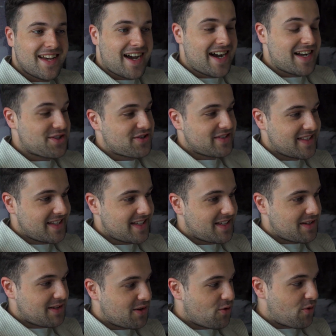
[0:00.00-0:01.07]
actually
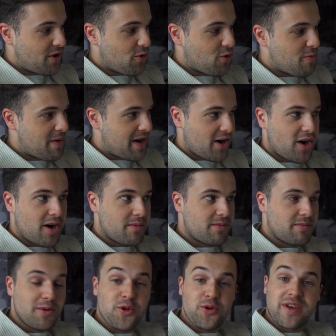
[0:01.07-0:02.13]
going to go pick
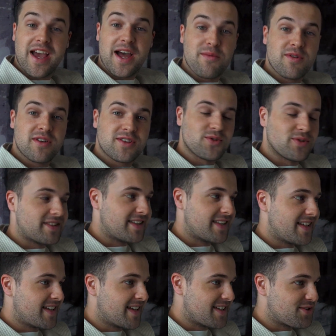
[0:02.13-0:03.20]
up my new camera. So
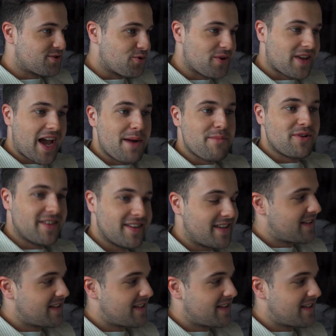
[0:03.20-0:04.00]
today is new camera day.